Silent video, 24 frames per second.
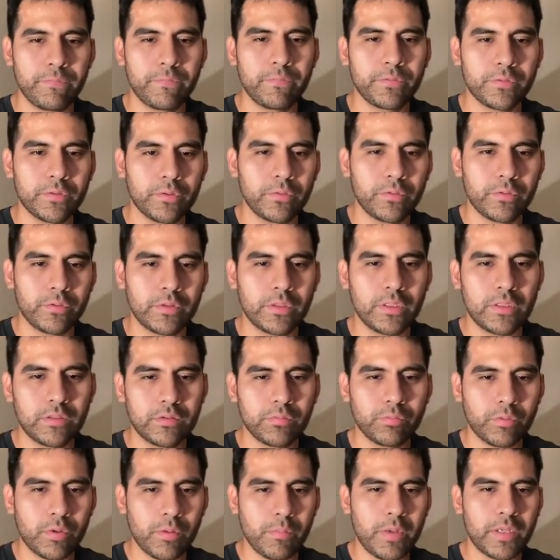So this is
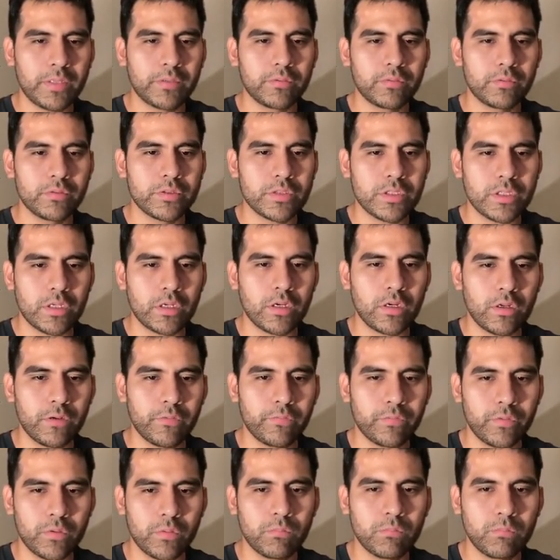where my solution I got it
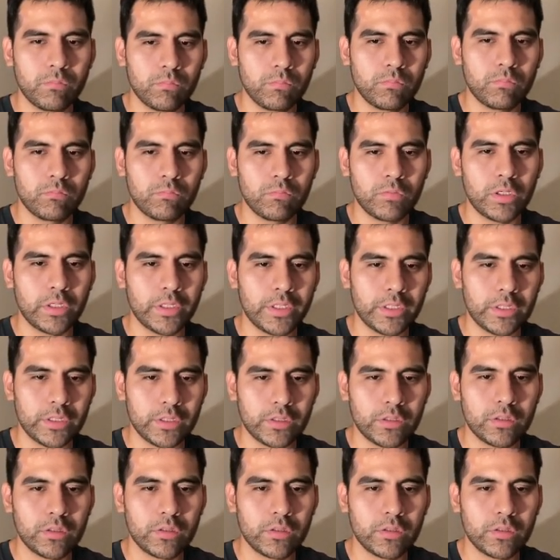from, right here.